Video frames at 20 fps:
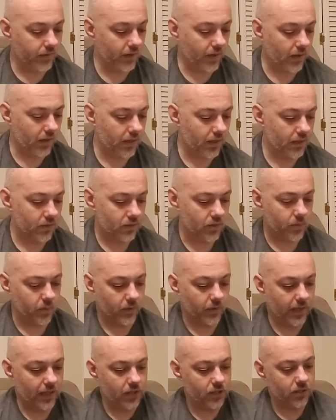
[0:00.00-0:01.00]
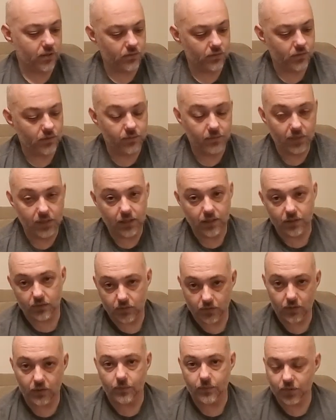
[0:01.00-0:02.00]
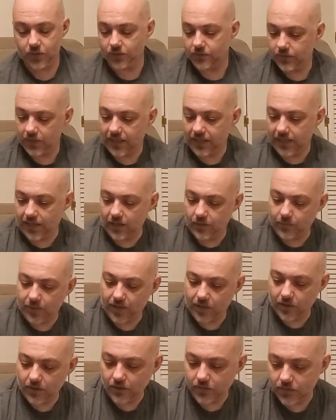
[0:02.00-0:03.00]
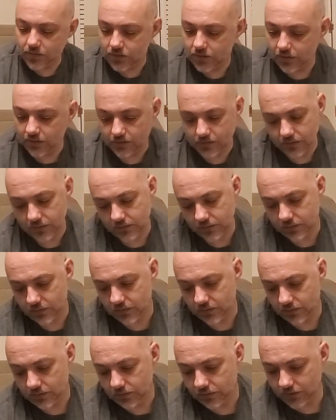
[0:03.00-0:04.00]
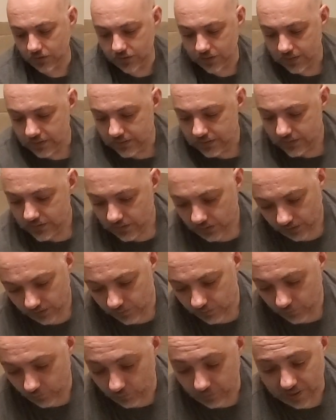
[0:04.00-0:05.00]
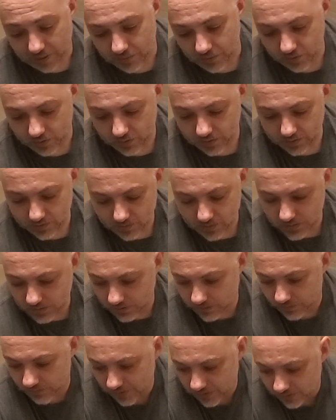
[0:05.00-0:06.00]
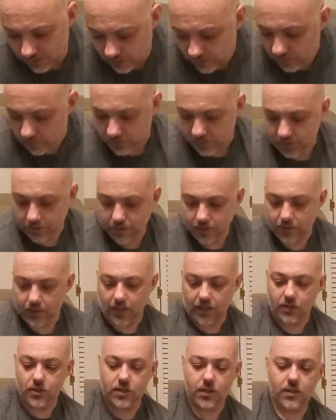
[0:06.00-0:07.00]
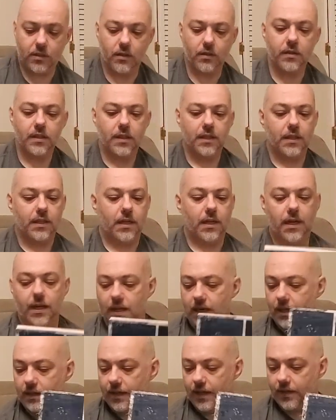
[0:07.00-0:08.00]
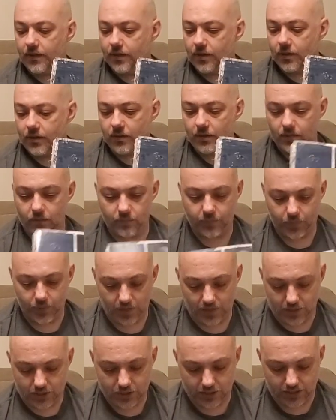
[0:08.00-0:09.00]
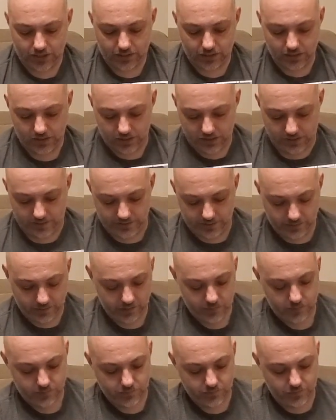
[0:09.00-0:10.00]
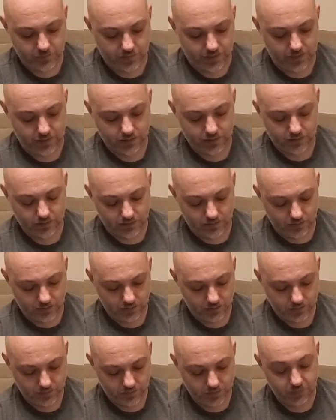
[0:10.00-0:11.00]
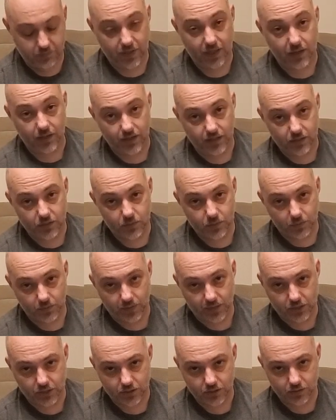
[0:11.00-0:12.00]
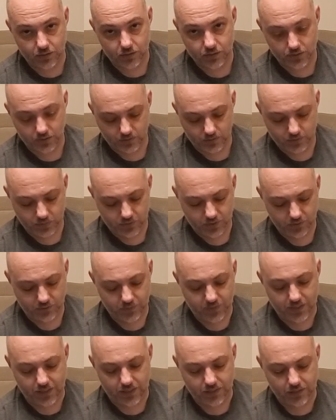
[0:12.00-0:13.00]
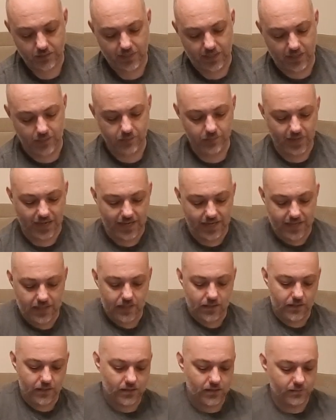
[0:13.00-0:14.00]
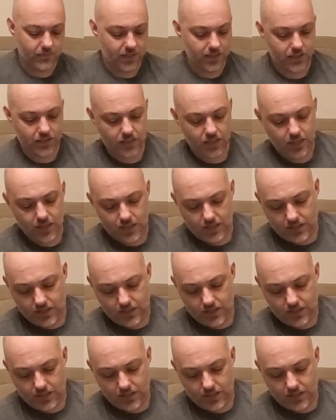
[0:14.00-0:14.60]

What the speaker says: very inspirational to me in terms of like how my art's gonna look for my book that's coming out hopefully next year. Another project that I find to be very inspirational in terms of thinking about making comics